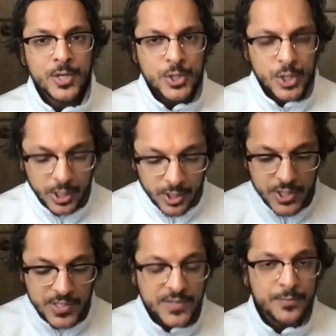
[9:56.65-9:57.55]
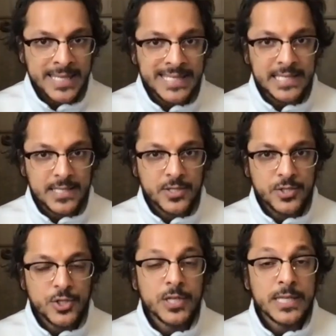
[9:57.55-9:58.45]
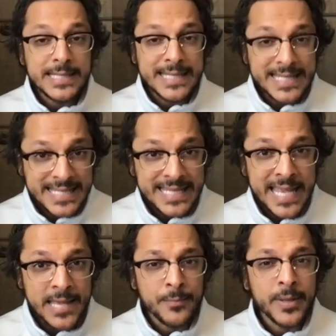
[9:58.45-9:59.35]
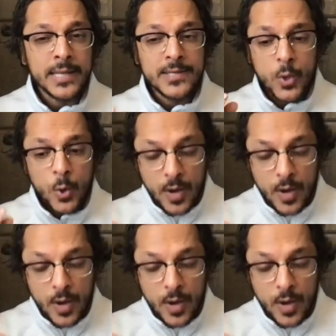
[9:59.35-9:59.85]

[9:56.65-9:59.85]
Shri Krishna's message is the same, but he's